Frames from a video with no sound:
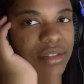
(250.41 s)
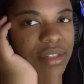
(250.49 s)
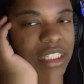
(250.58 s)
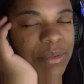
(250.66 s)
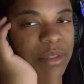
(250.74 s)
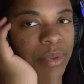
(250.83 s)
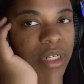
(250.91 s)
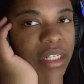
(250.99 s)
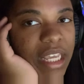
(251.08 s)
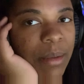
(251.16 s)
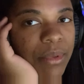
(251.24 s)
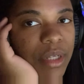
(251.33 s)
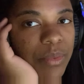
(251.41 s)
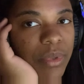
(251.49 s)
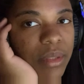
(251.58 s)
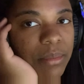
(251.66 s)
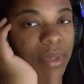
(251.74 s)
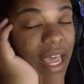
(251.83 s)
because it was a pretty damn good
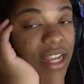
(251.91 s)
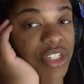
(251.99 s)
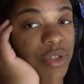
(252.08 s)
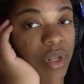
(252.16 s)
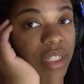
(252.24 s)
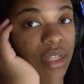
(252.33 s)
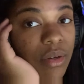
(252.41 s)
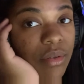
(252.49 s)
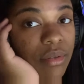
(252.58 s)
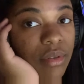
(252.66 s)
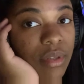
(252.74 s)
one. But I enjoyed it, though.